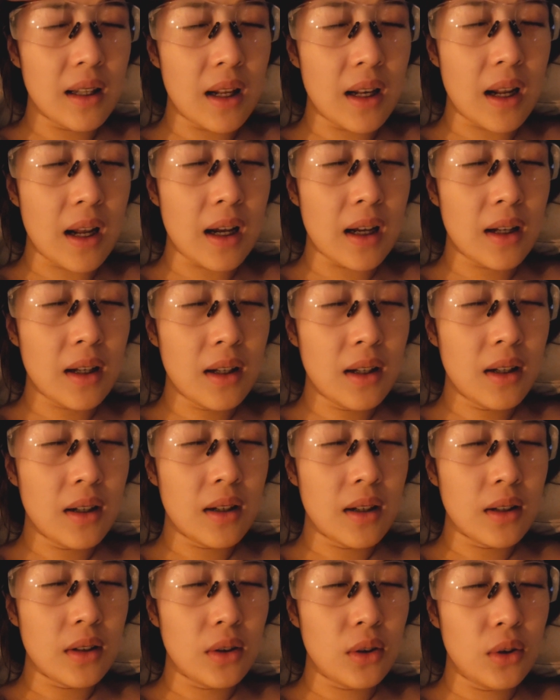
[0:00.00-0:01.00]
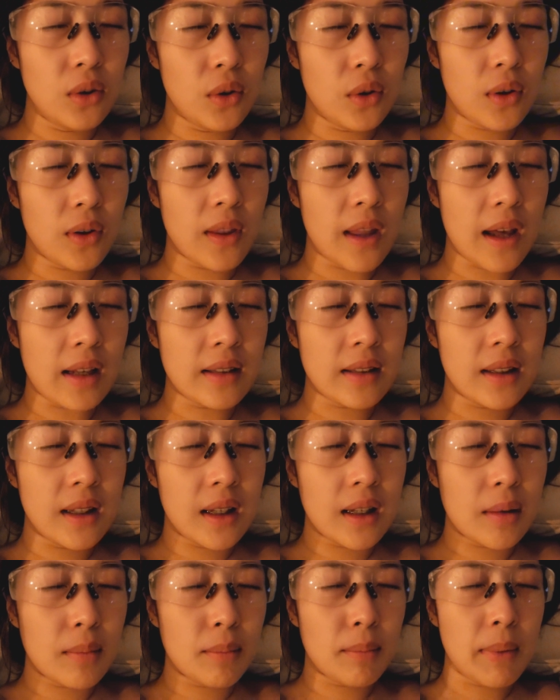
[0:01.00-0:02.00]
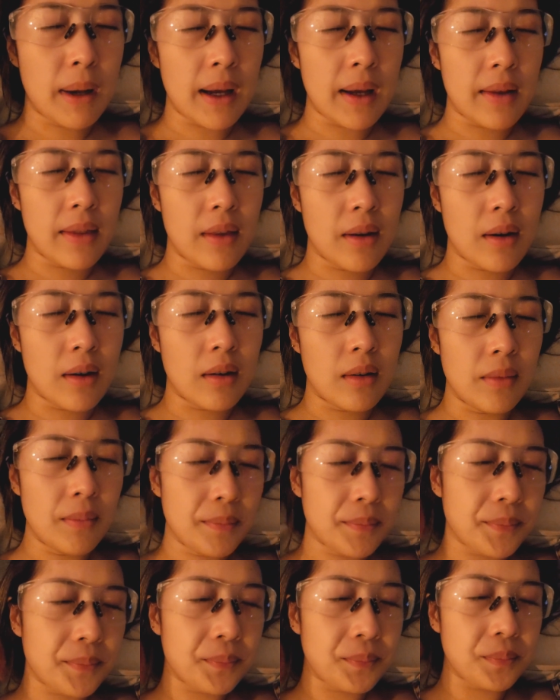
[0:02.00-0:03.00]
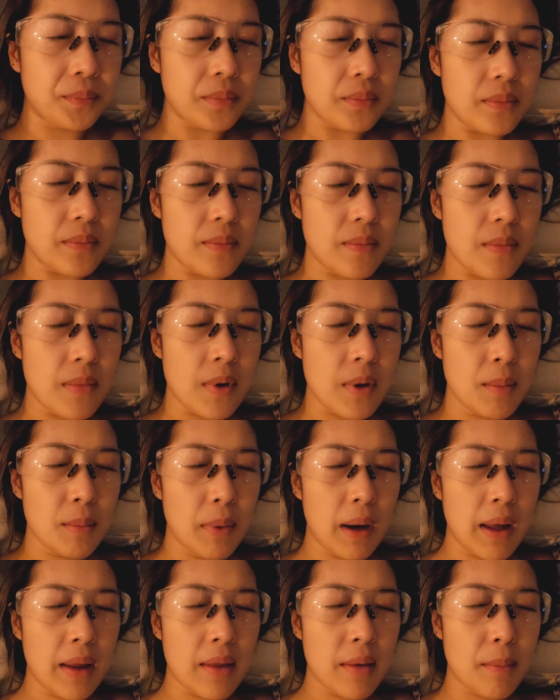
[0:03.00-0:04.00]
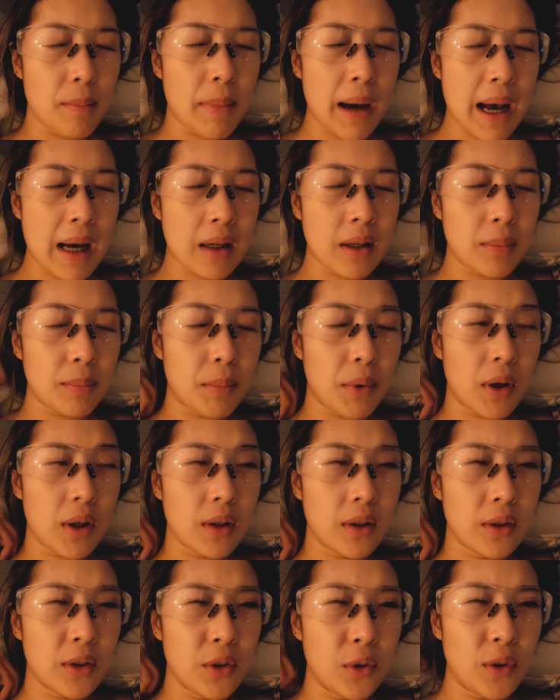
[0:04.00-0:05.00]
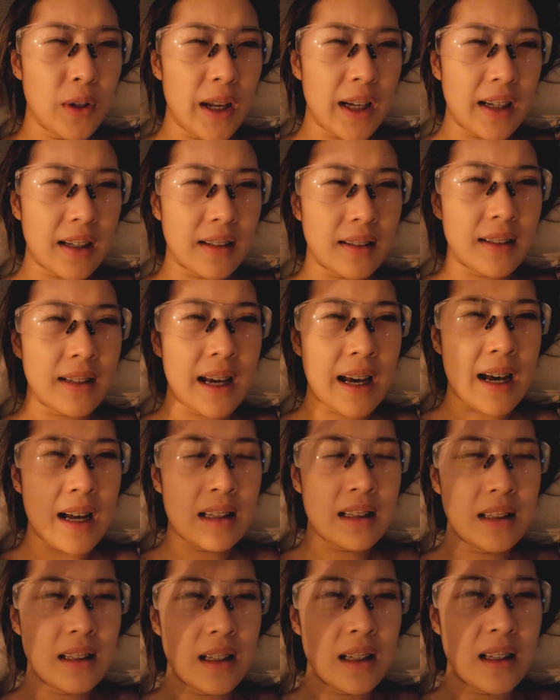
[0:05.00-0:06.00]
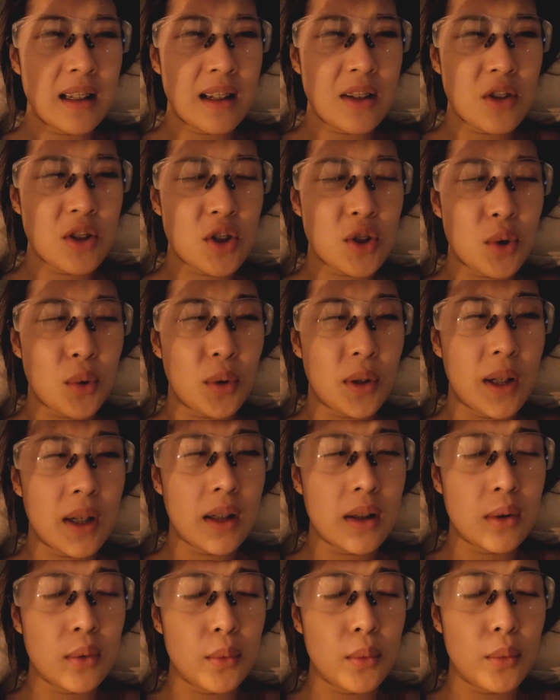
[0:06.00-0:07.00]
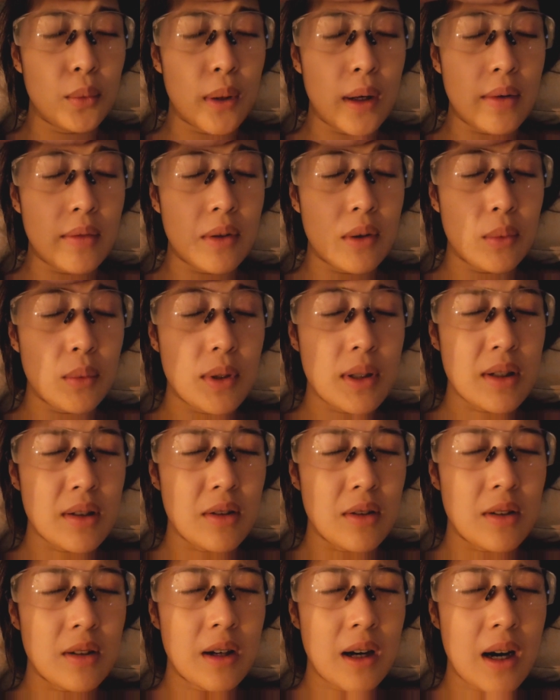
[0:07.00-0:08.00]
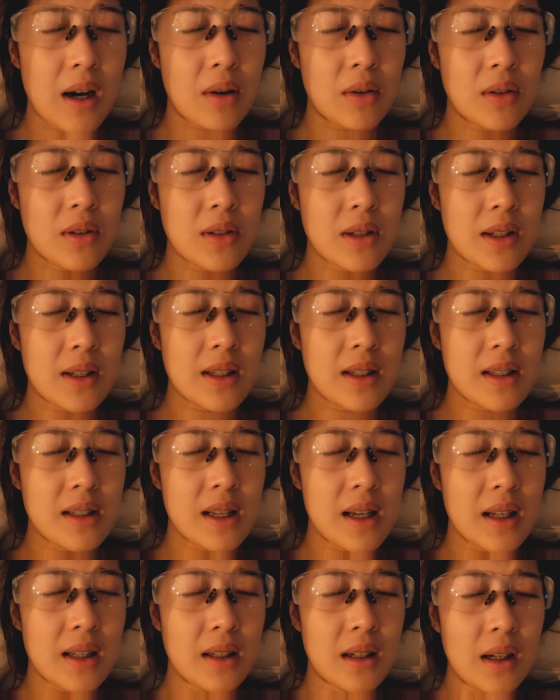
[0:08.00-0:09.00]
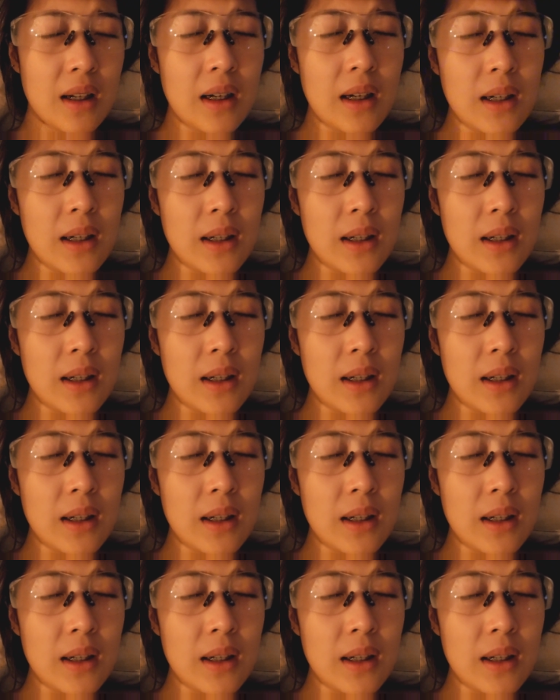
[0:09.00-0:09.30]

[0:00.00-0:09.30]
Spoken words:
Then I took that kid by the back part, you know, like a cat, and then showed it to whoever was in our house, and it said,